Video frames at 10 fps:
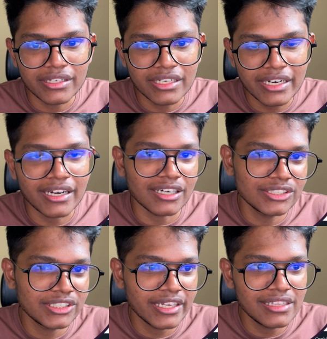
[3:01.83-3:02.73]
in a
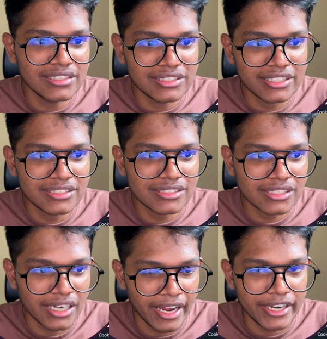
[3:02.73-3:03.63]
nutshell, this is
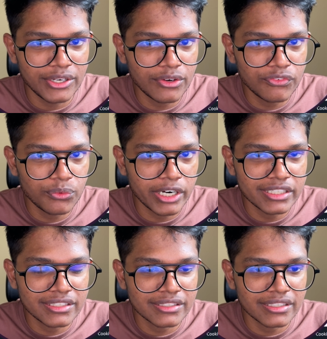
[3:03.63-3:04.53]
kind of
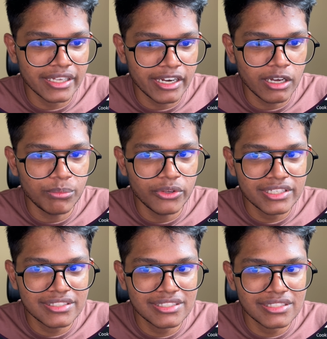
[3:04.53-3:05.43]
what
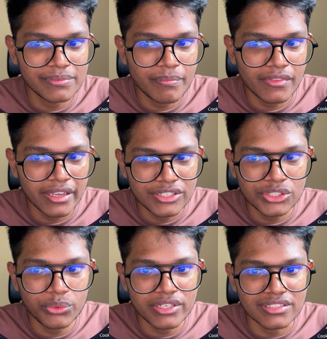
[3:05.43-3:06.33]
AWS
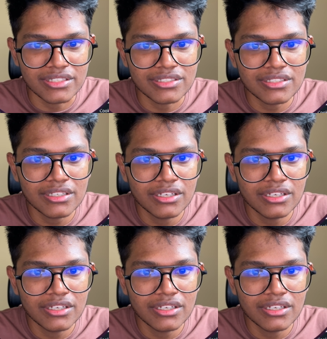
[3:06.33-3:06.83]
SQS is.